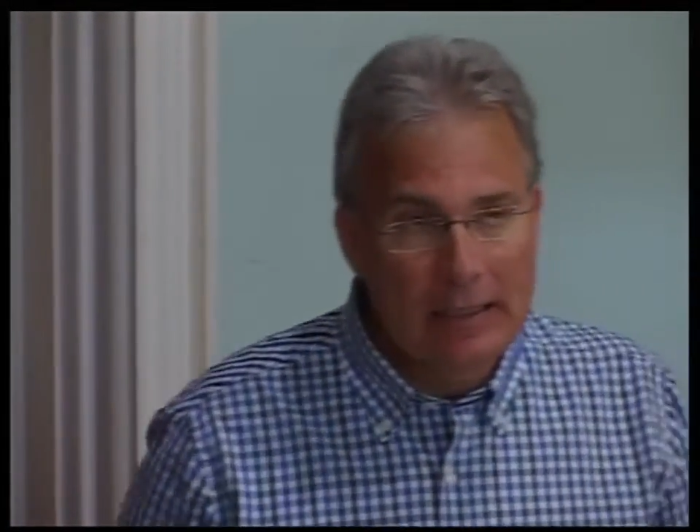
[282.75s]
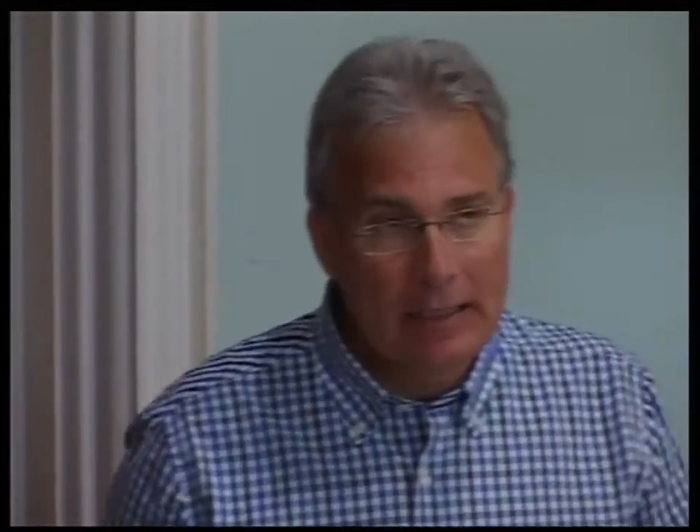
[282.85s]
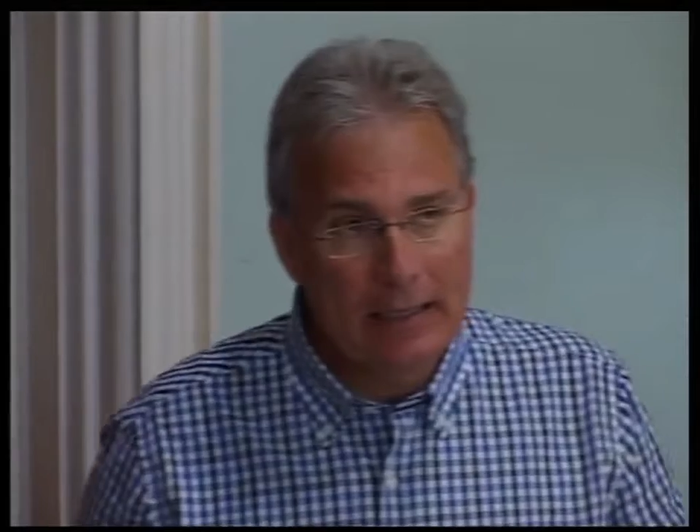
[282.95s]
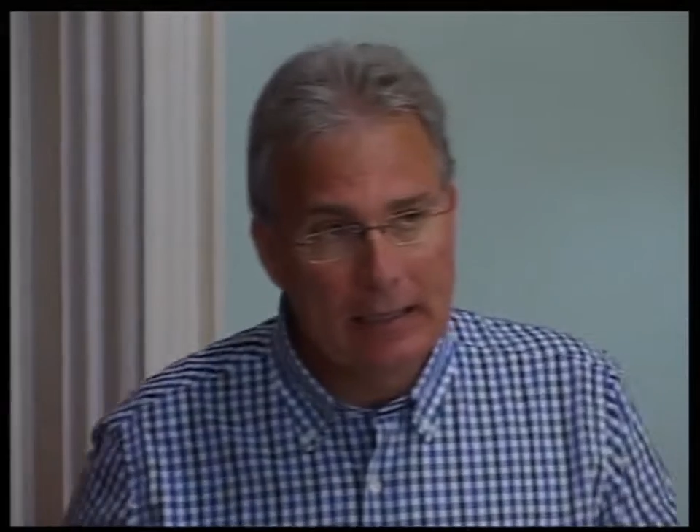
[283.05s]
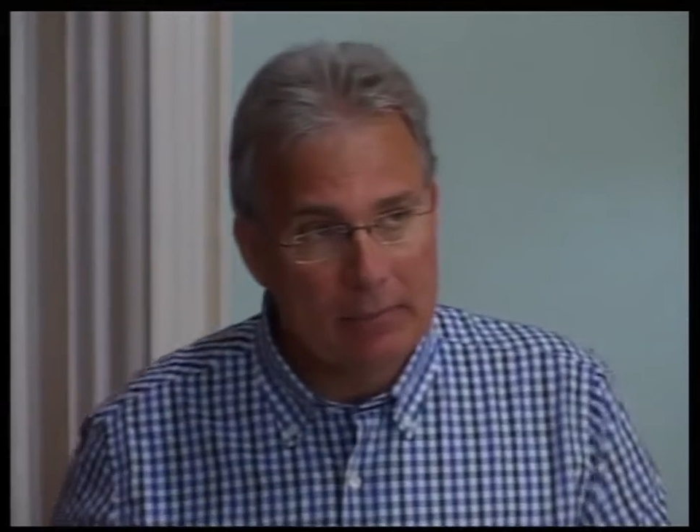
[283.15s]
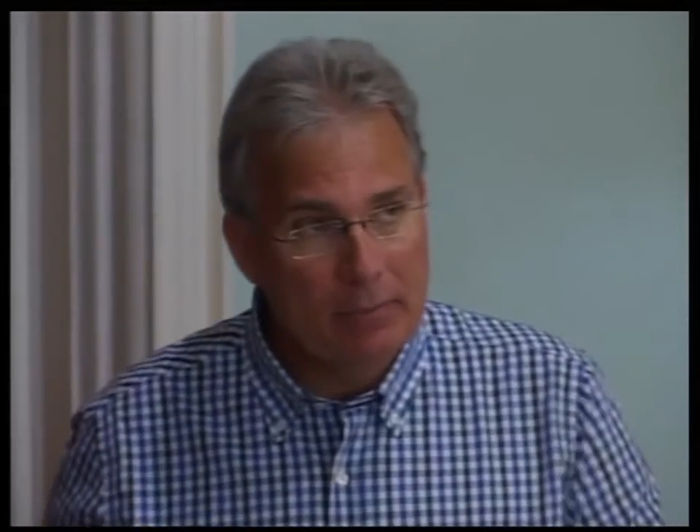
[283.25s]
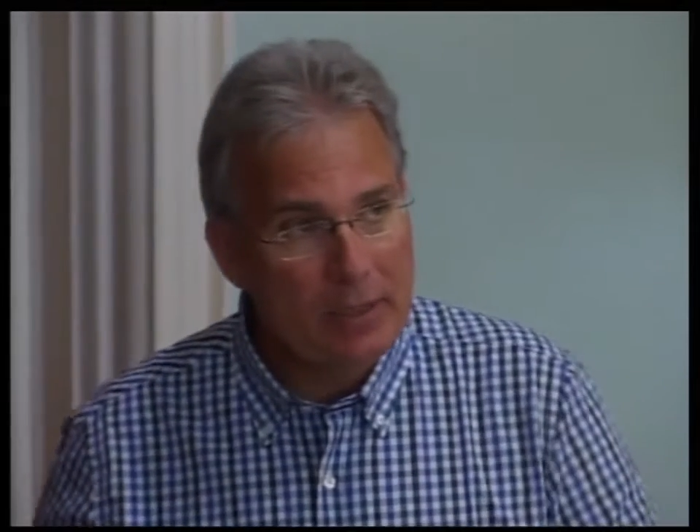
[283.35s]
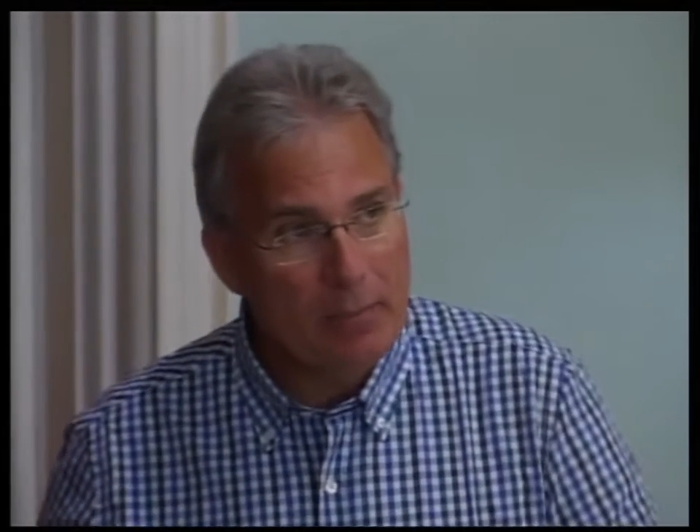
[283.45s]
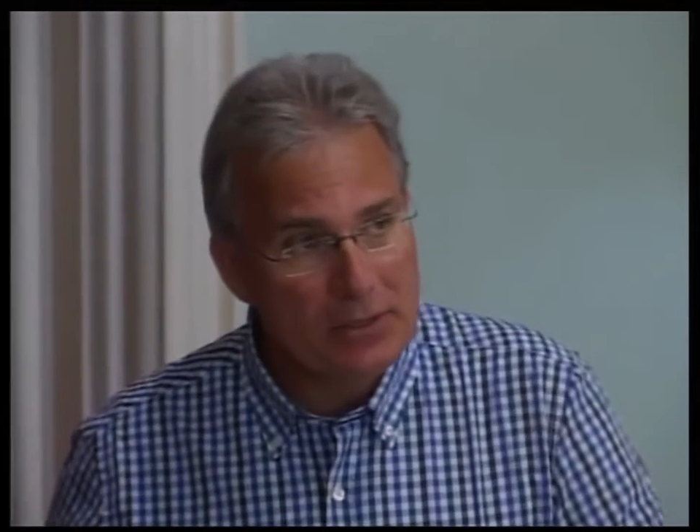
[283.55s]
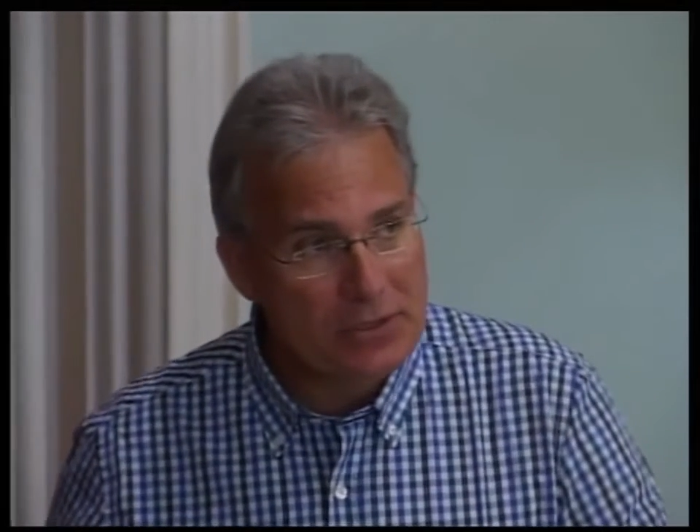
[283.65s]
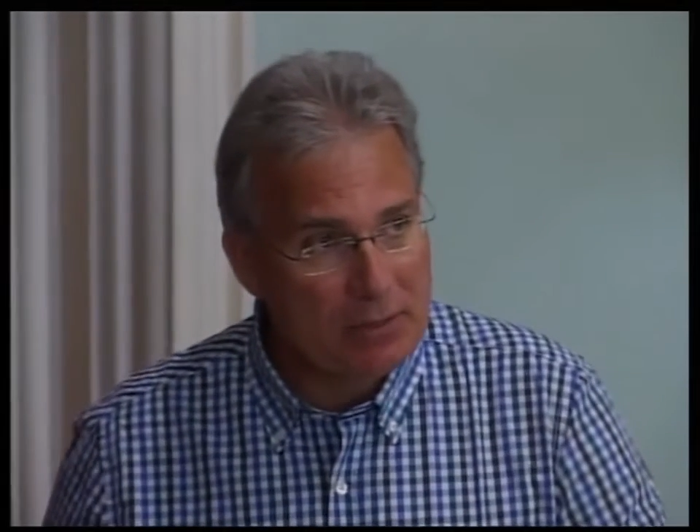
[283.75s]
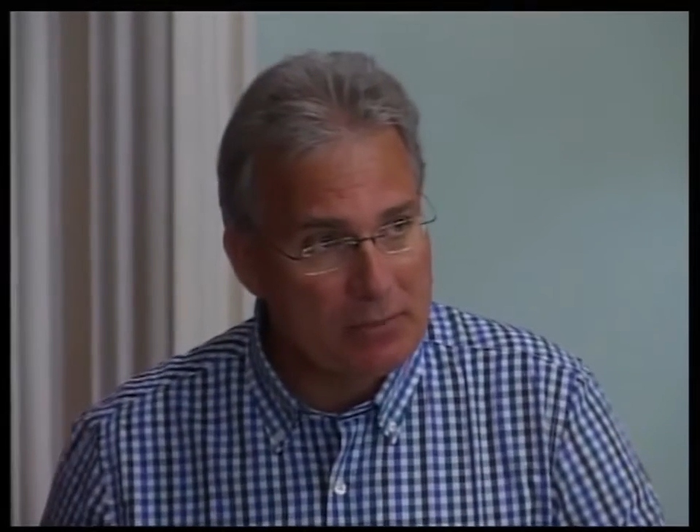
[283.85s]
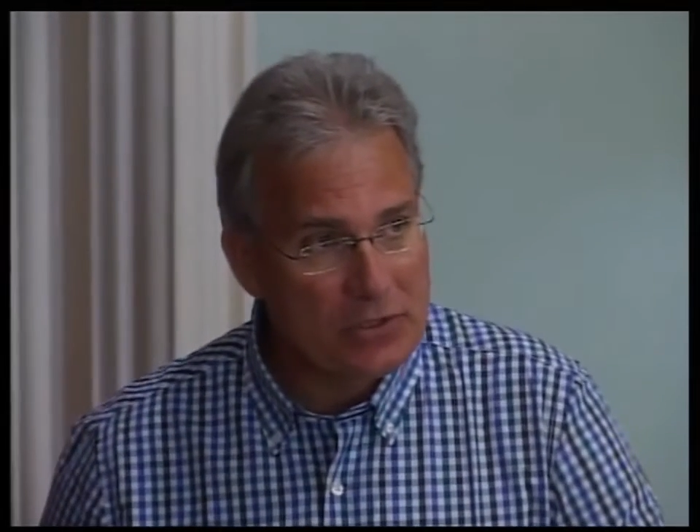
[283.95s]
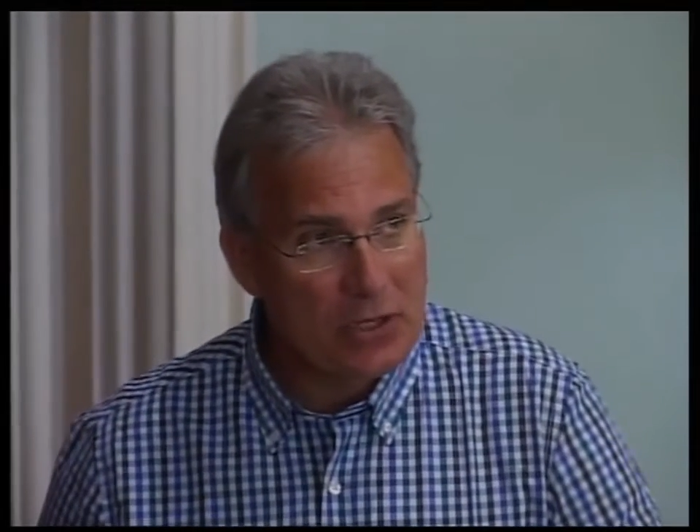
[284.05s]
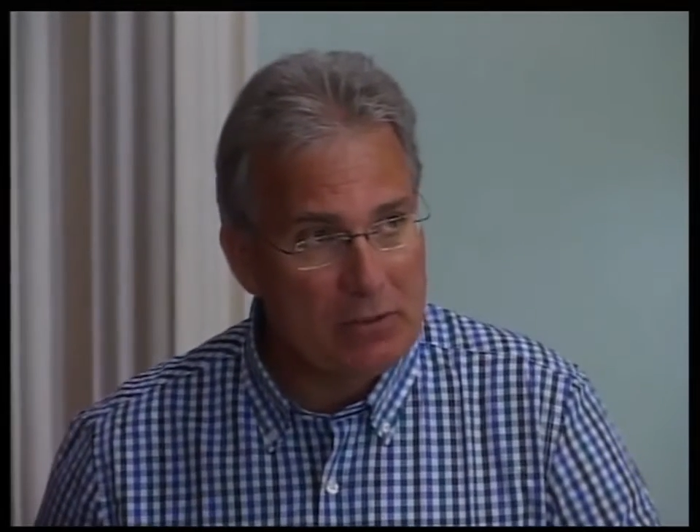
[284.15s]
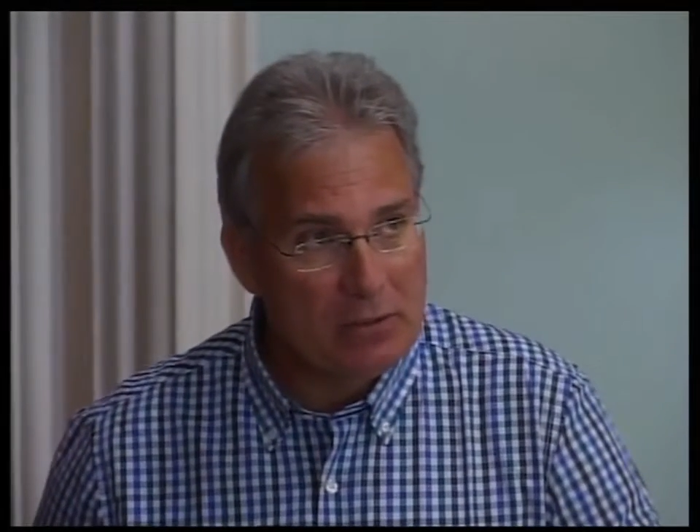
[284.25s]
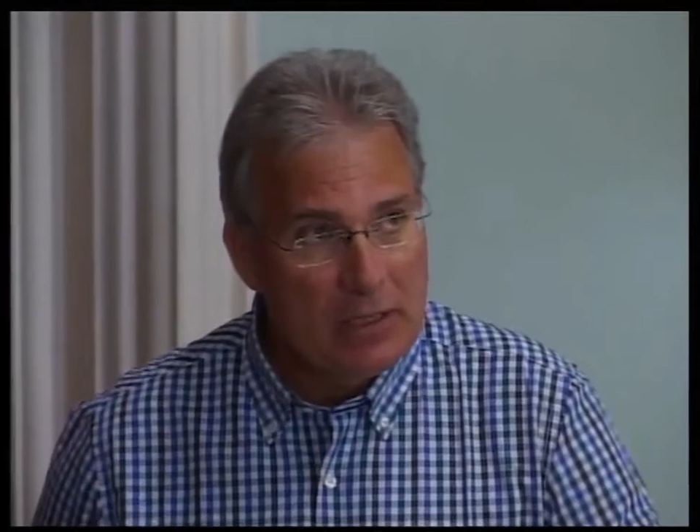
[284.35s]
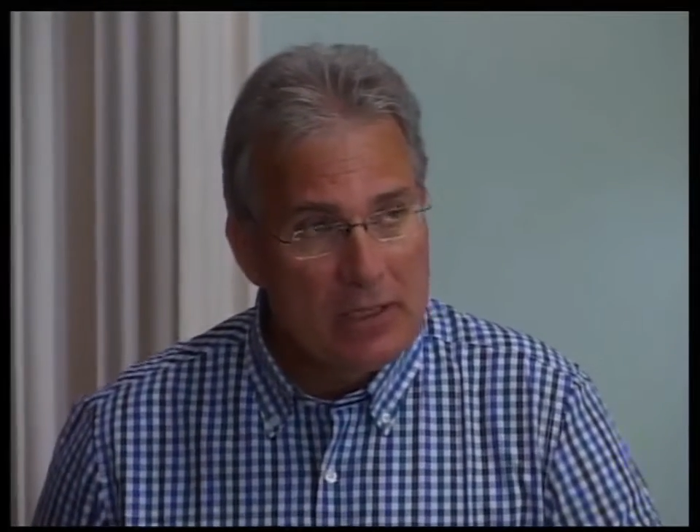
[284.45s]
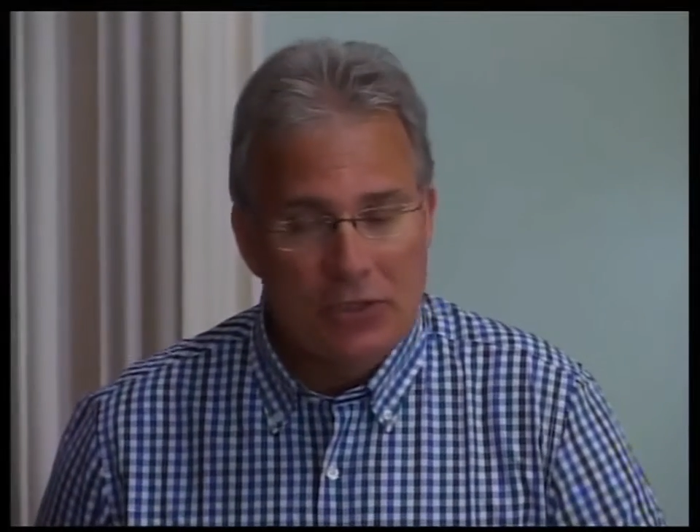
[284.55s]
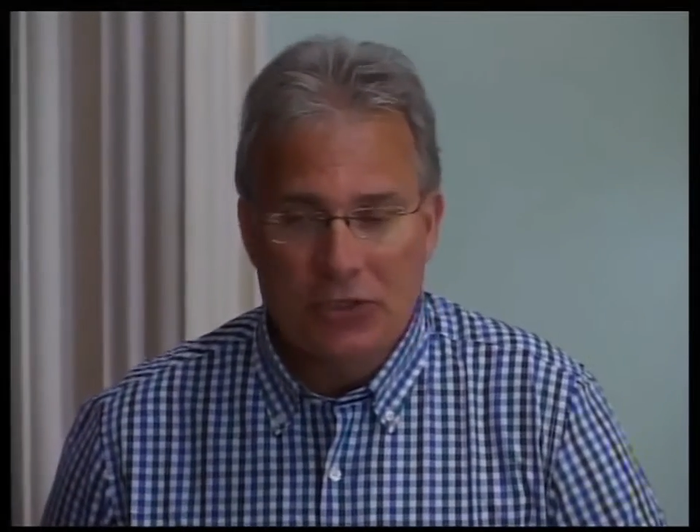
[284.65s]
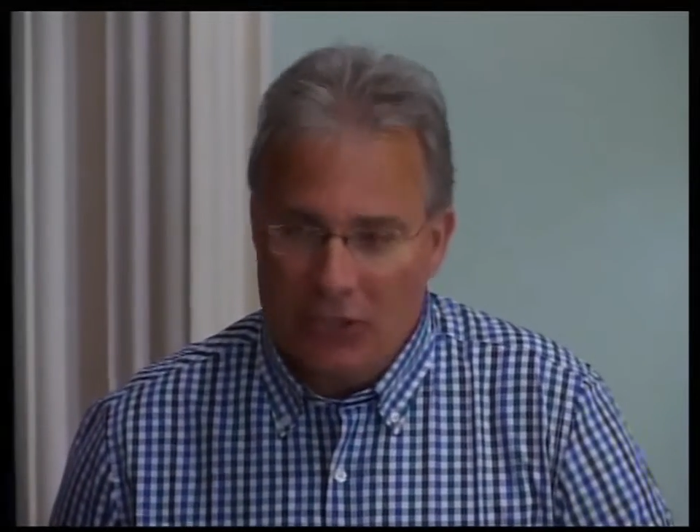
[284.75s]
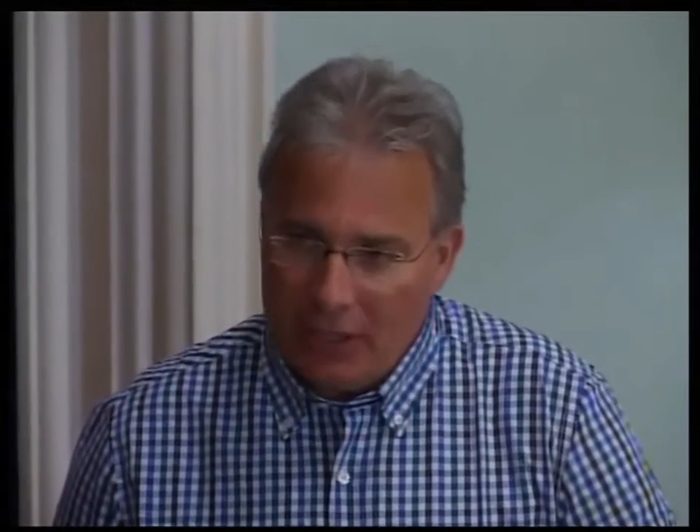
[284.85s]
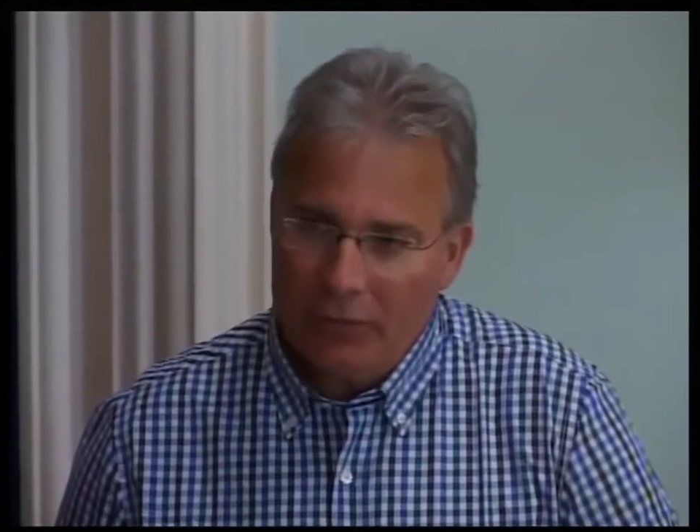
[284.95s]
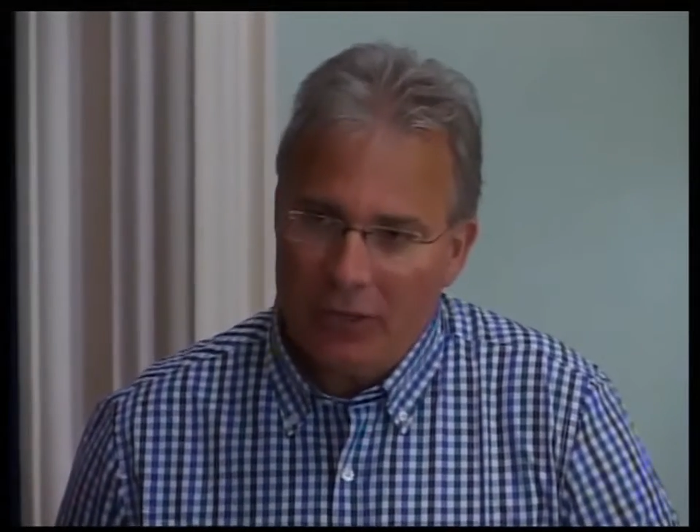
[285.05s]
uh, me amongst them. So, servant